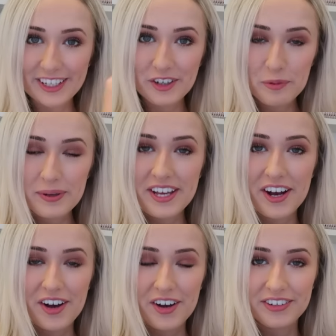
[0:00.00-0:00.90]
then up here
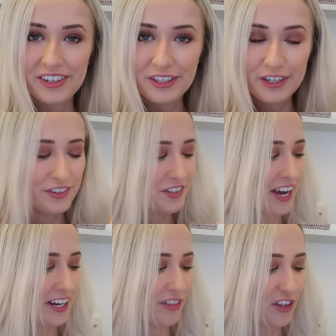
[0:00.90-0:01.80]
on the other
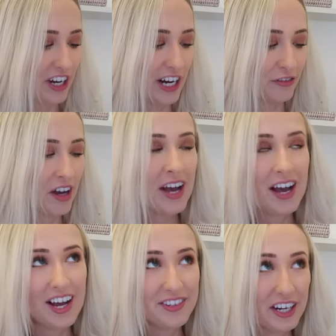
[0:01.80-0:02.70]
side of the shelf
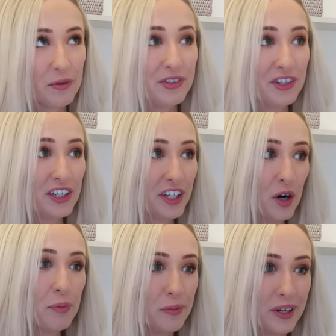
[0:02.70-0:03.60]
i said i wasn't going to
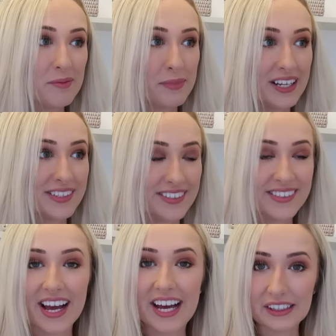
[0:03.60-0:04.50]
go pumpkin mad
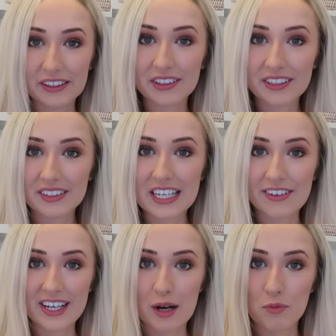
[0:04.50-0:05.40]
didn't i and look here
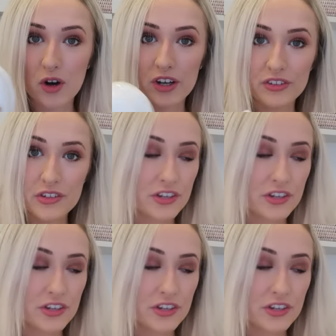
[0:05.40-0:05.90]
i am one